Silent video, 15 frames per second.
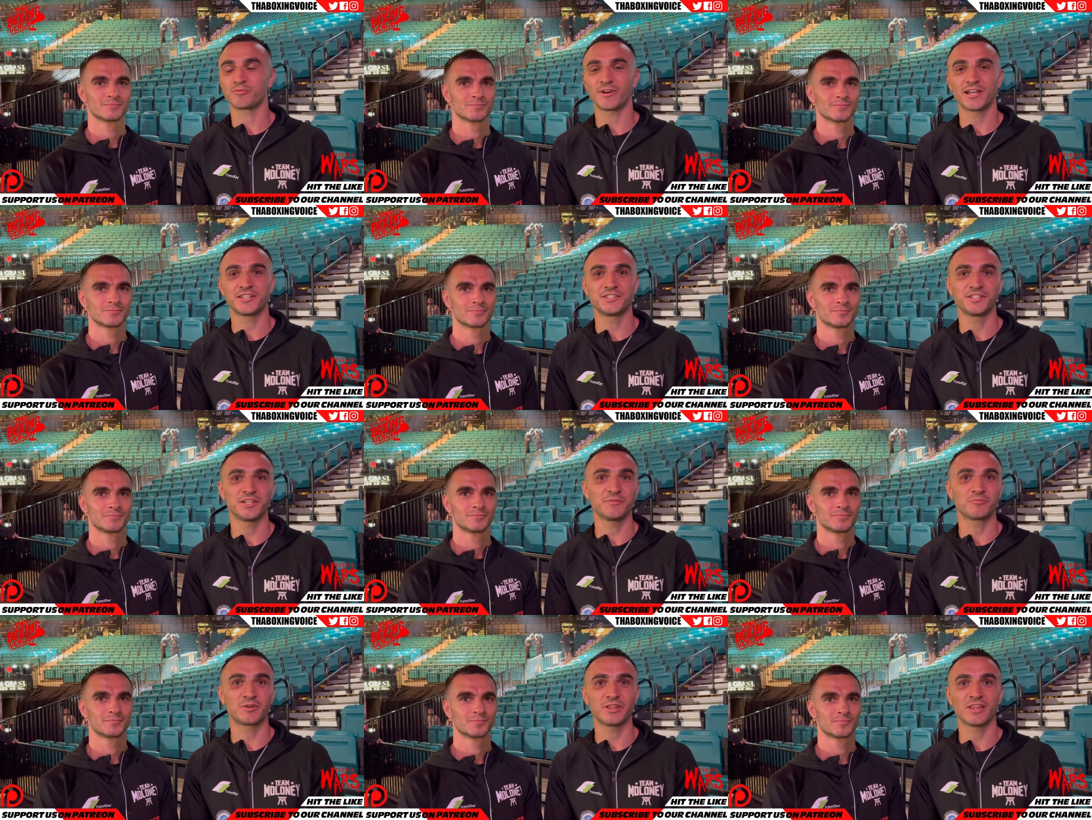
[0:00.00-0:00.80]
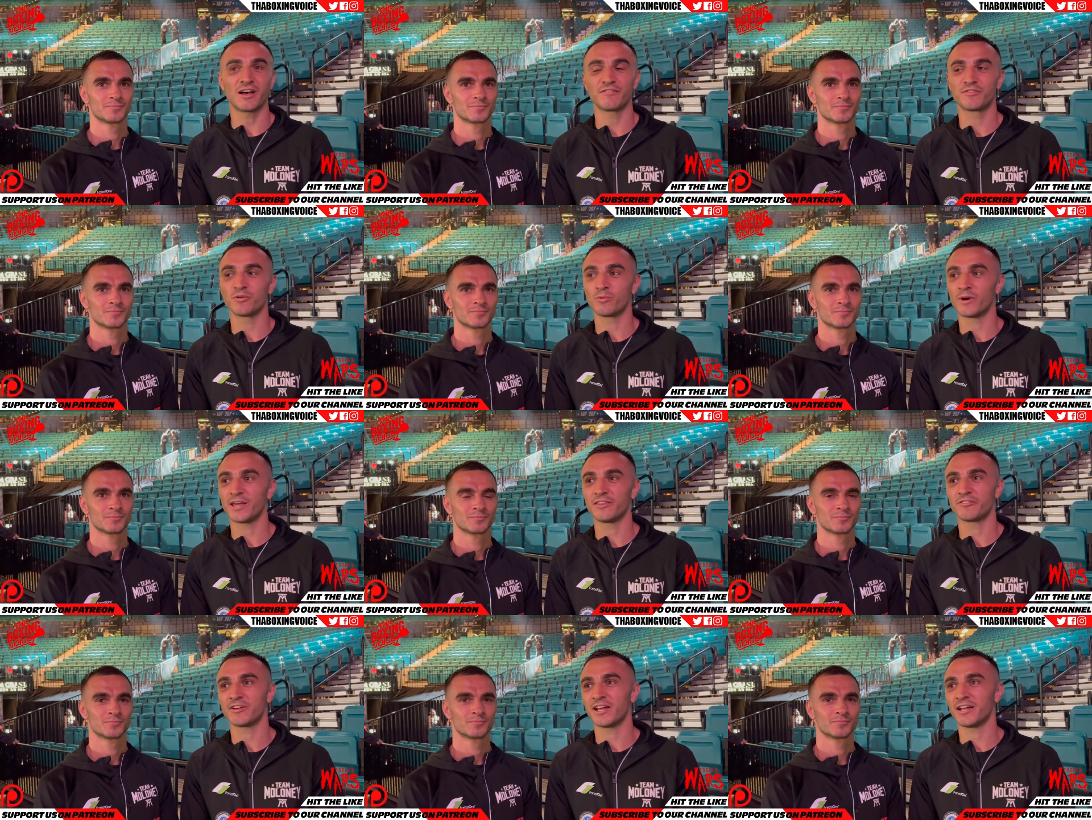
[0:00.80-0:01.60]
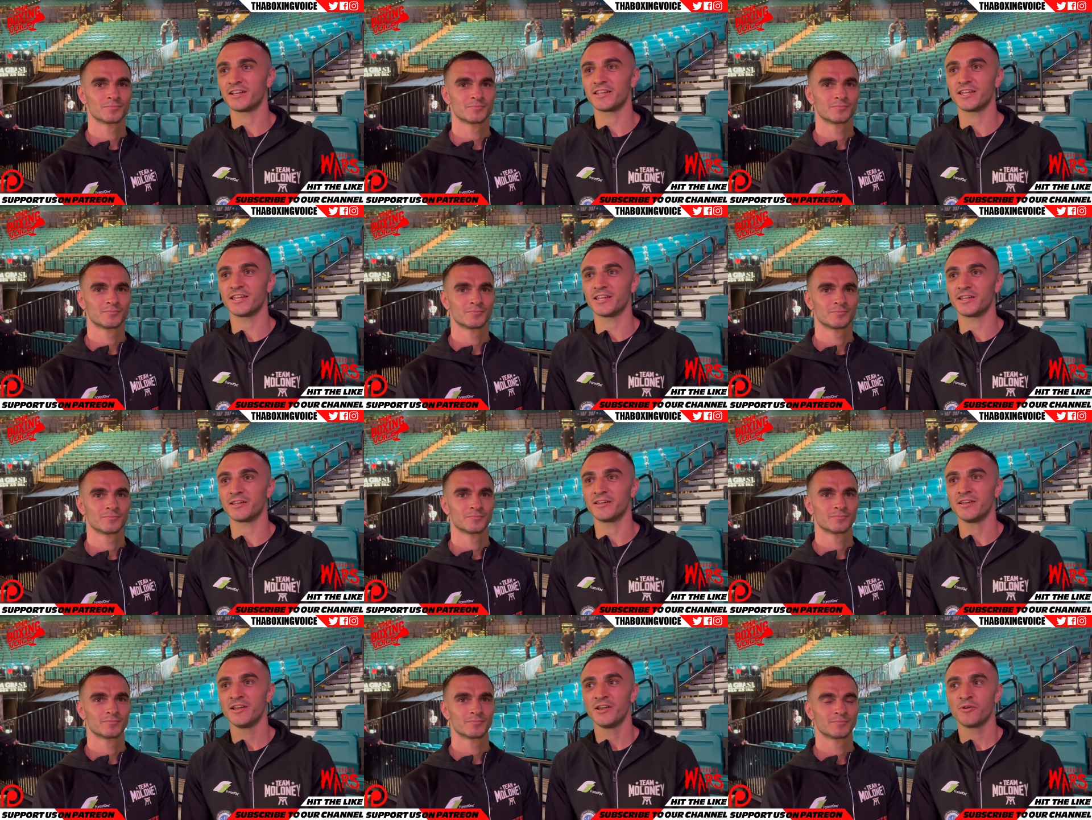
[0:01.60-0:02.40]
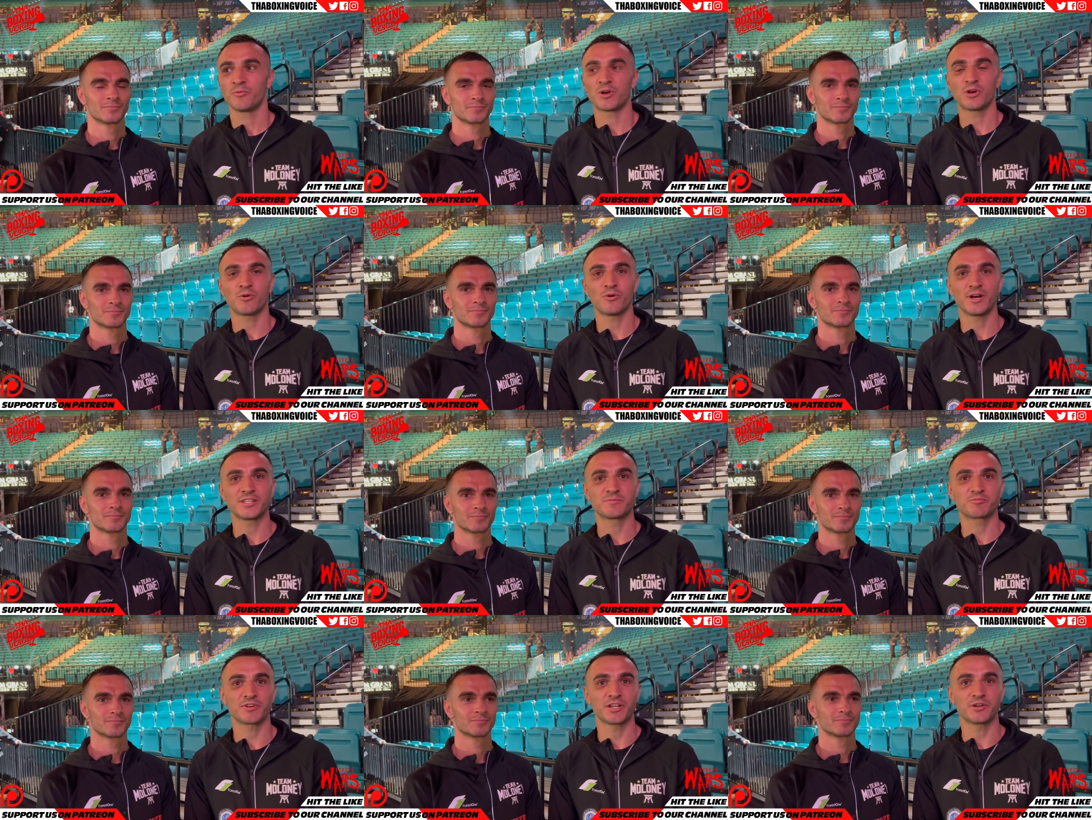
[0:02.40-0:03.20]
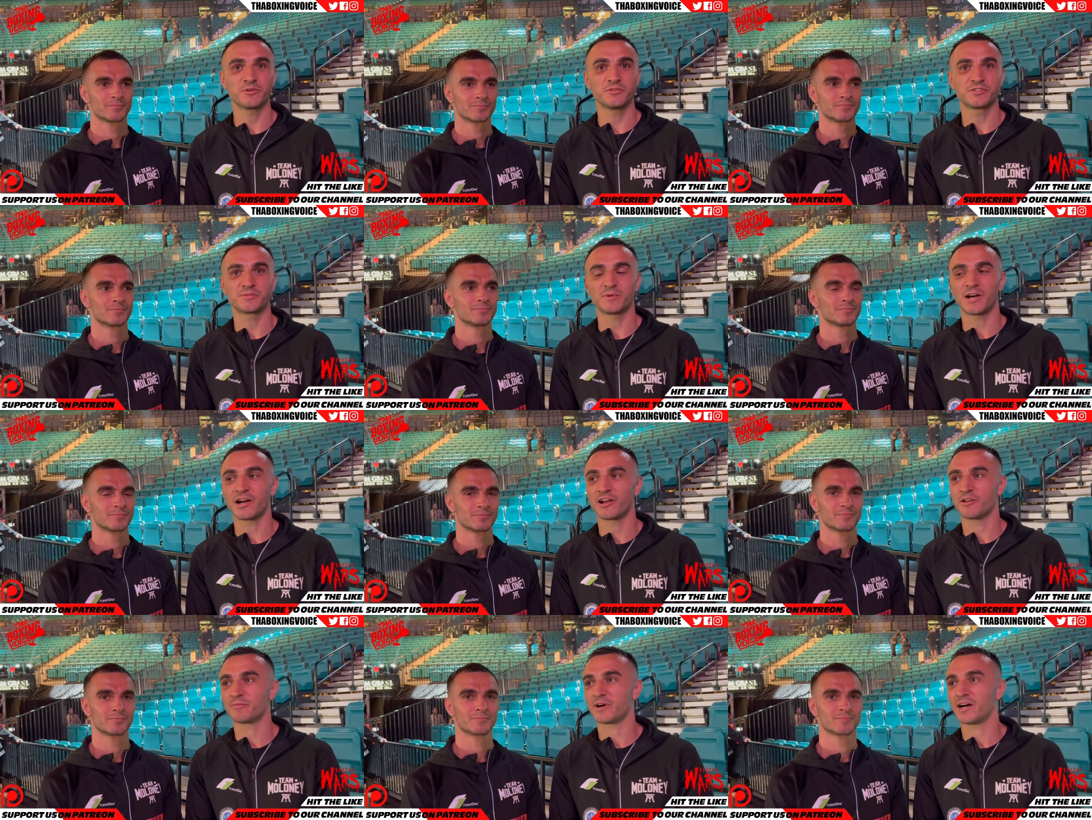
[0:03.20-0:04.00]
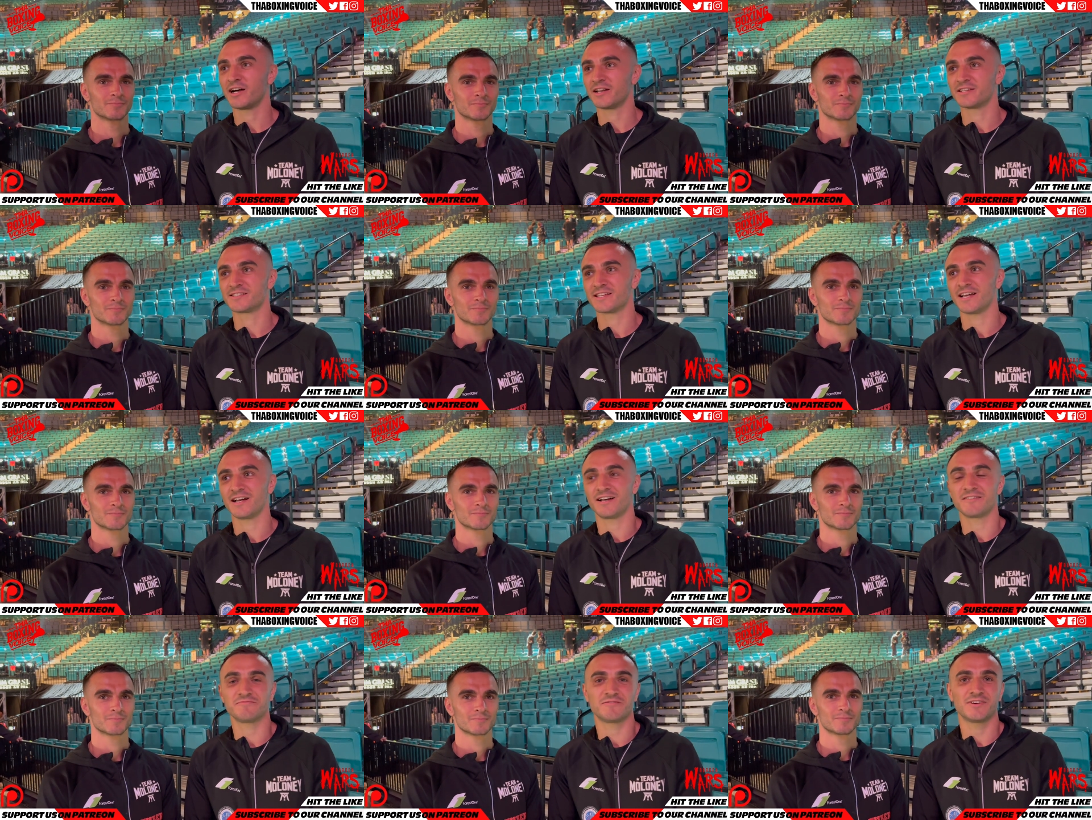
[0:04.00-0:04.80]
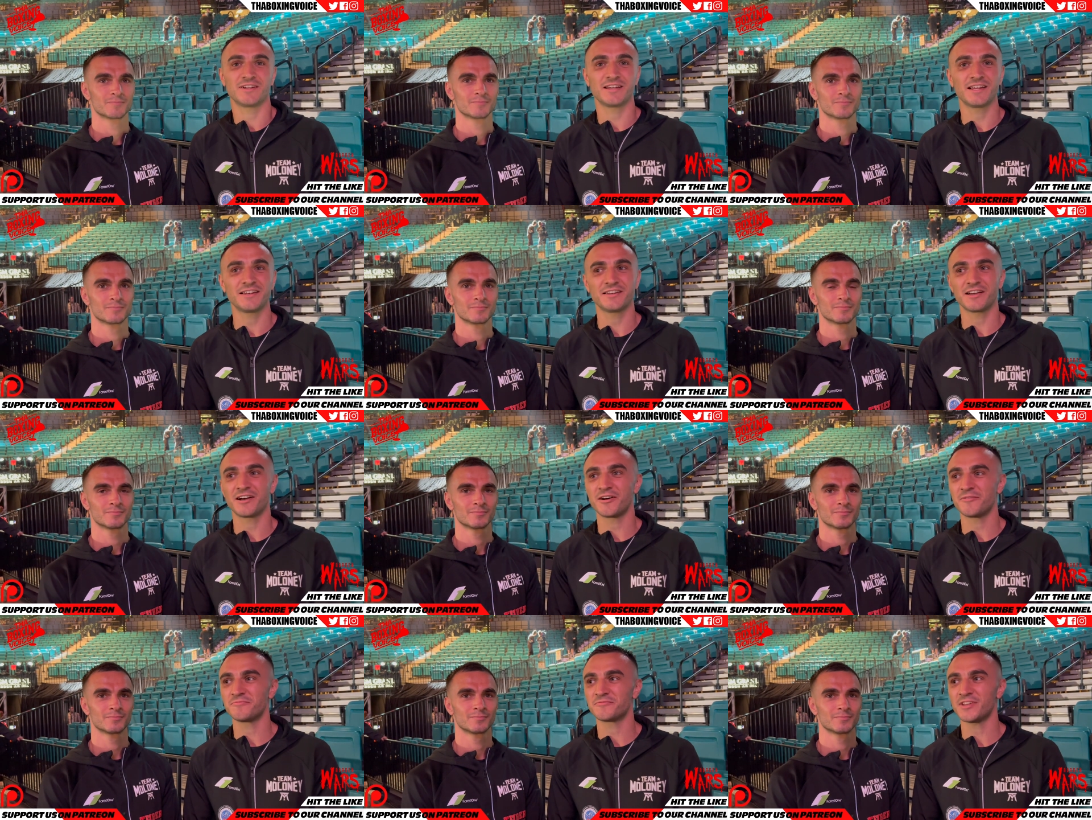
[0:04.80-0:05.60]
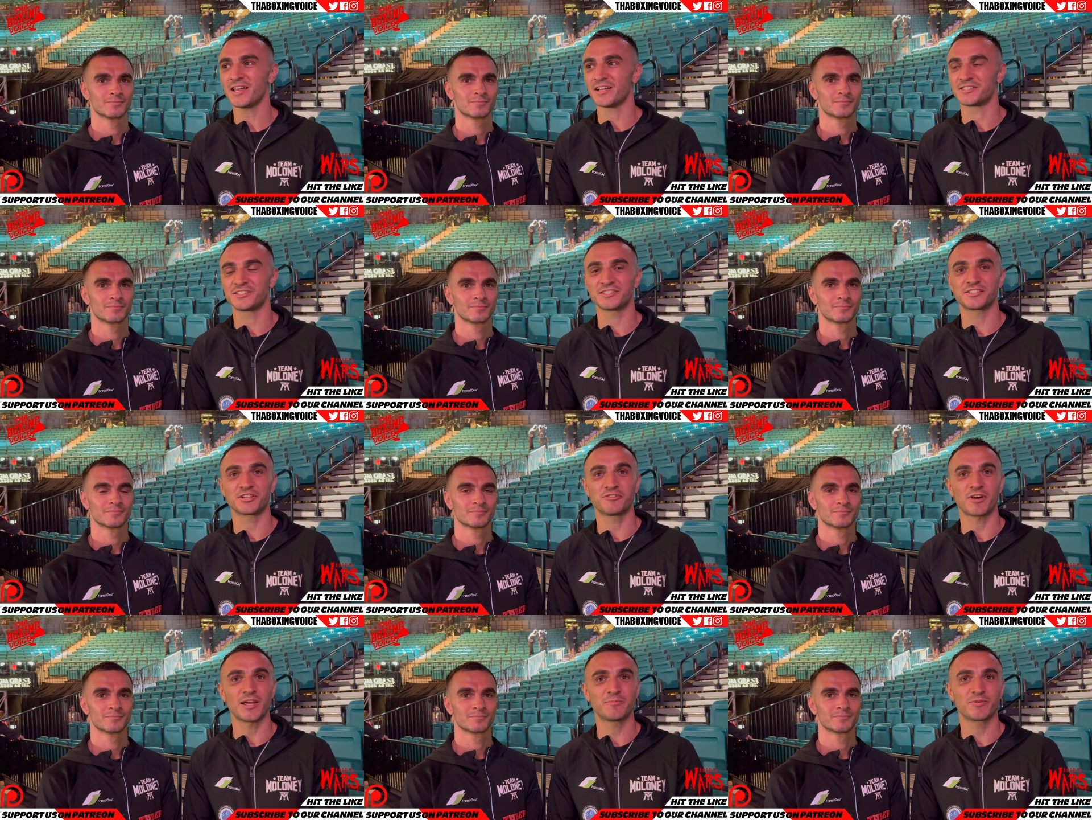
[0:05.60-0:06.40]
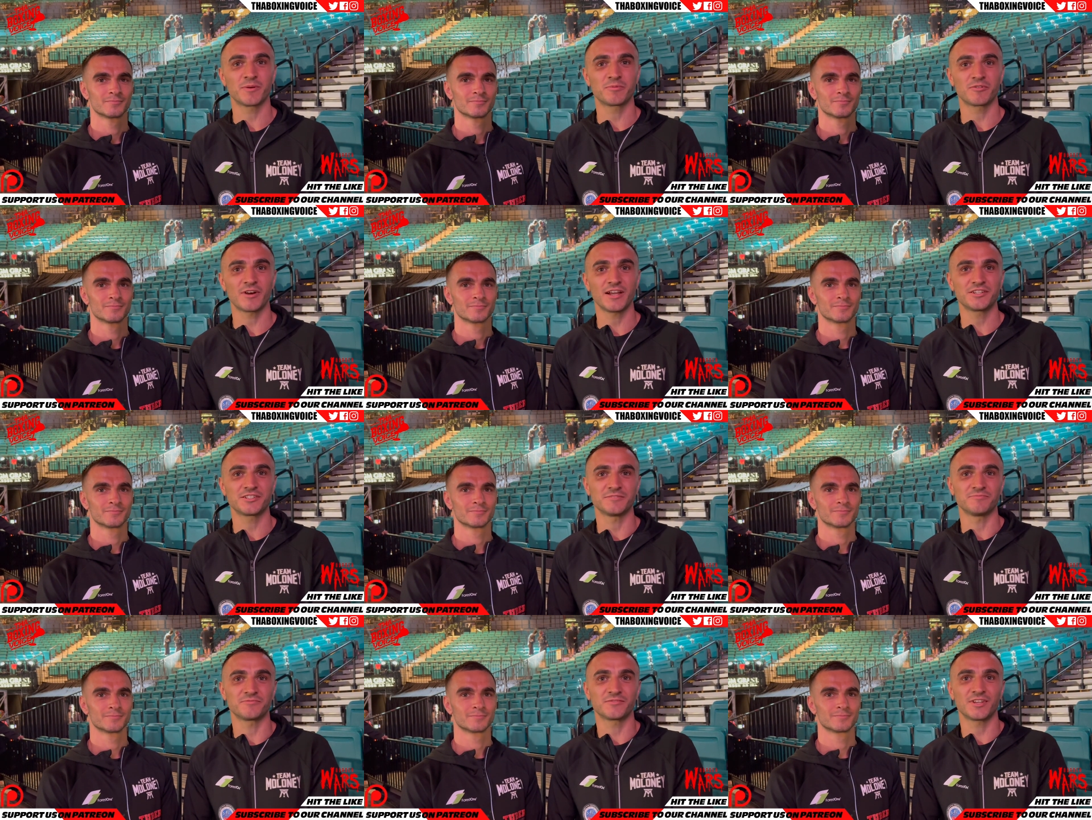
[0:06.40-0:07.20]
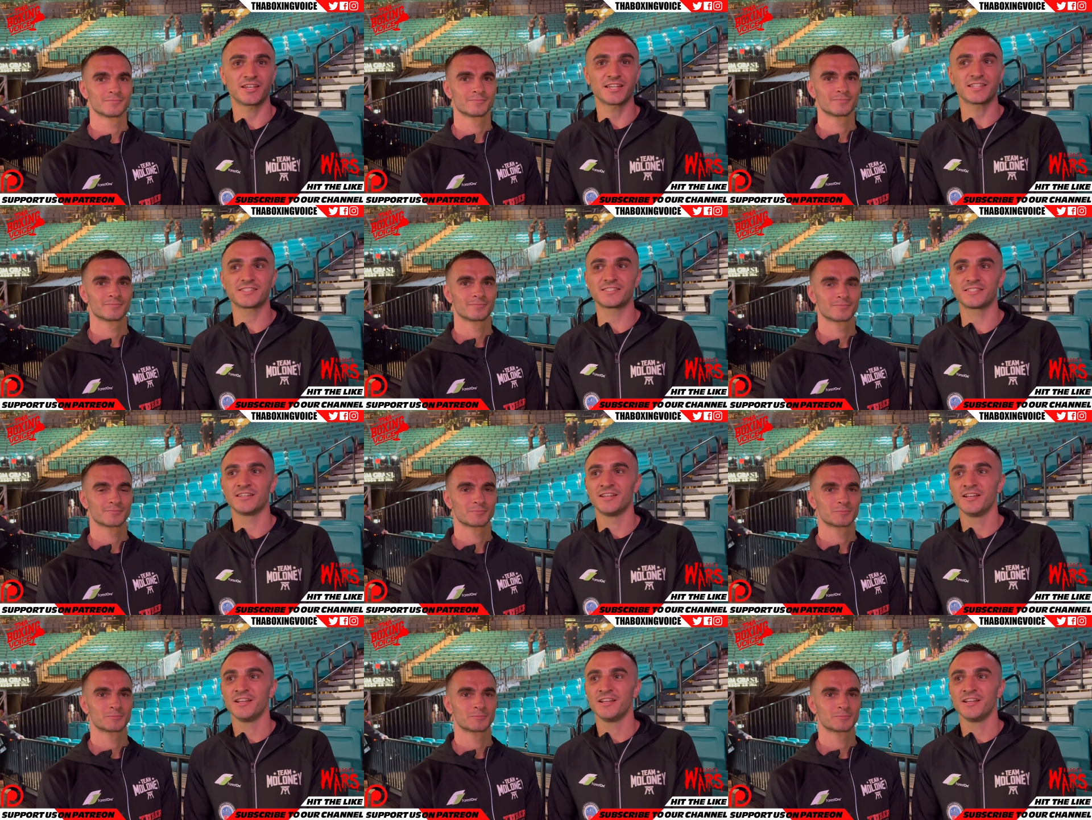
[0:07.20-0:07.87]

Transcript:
Speaker 1: Rank gym. We love the weather out here. We always bring good sparring partners out. And um, yeah, it's just a great preparation. I guess,